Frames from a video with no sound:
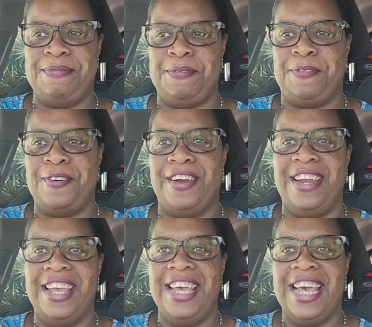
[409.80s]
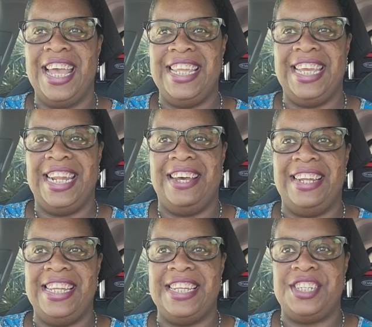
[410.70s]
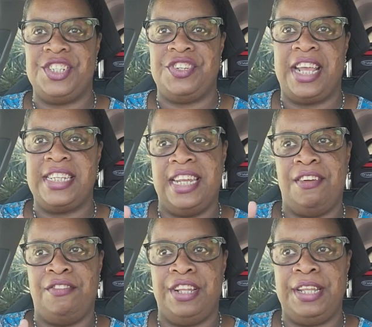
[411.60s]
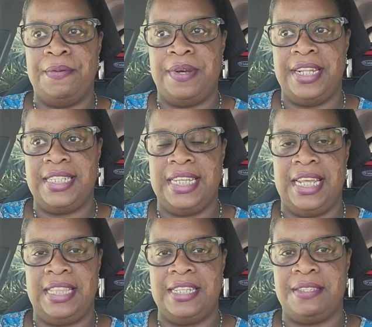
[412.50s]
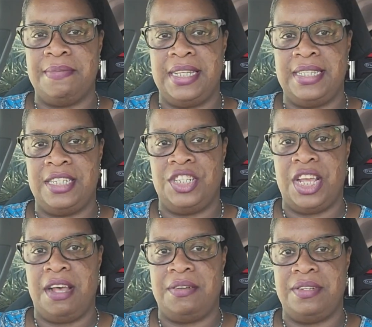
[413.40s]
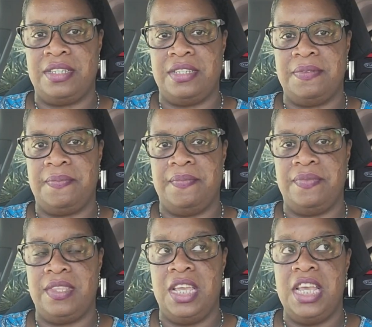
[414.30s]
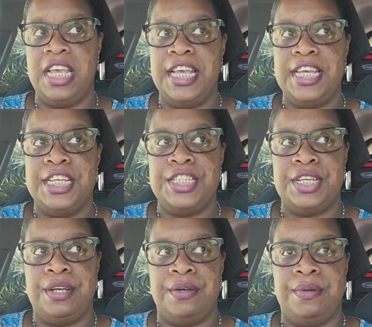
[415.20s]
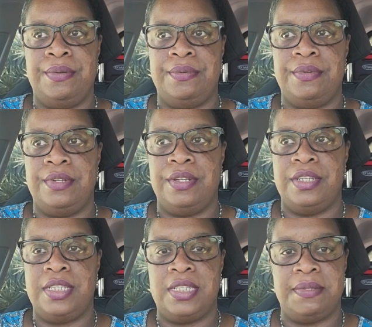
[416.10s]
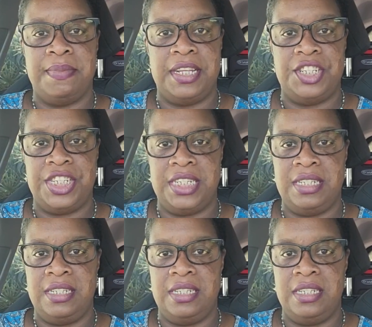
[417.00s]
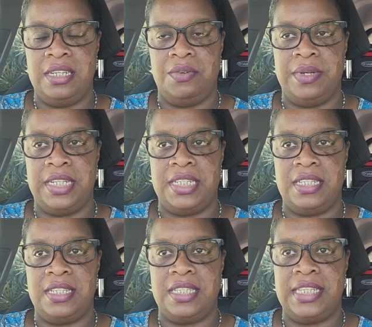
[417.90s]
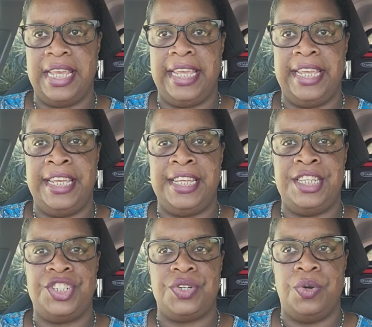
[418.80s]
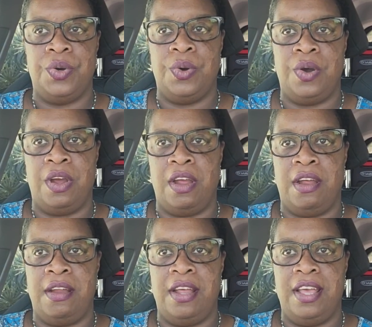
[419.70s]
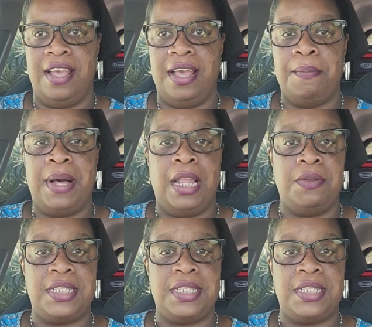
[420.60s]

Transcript: Before I get out and get distracted, I really wanted to get this message out. So, smudging with sage or Palo